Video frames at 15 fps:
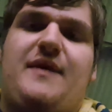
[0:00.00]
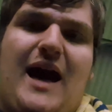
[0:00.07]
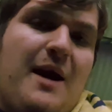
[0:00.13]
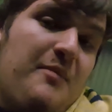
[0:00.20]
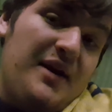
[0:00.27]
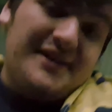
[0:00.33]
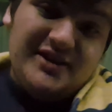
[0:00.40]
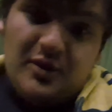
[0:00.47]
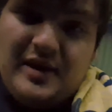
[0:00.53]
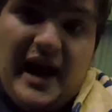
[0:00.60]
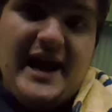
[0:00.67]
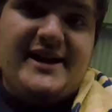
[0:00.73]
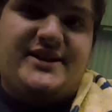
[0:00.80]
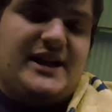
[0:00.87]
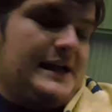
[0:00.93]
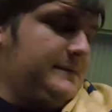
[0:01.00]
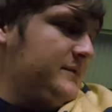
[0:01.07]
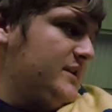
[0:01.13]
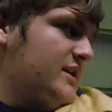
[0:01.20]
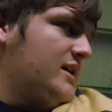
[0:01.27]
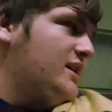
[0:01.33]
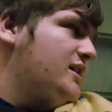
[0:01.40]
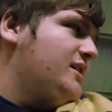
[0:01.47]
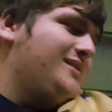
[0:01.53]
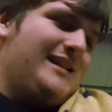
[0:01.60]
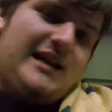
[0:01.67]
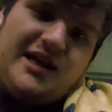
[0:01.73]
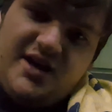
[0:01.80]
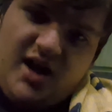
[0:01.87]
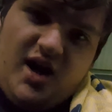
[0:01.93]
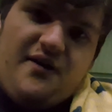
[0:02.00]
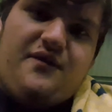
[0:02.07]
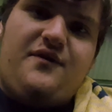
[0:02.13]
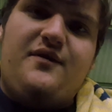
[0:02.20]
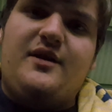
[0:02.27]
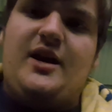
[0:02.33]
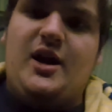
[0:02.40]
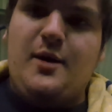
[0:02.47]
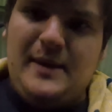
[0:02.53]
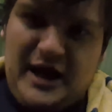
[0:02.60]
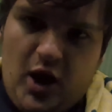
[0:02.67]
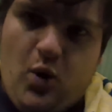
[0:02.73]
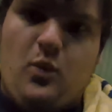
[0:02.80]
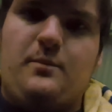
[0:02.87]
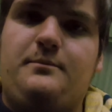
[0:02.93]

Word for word: that, but I don't hate it. Second half, here we go.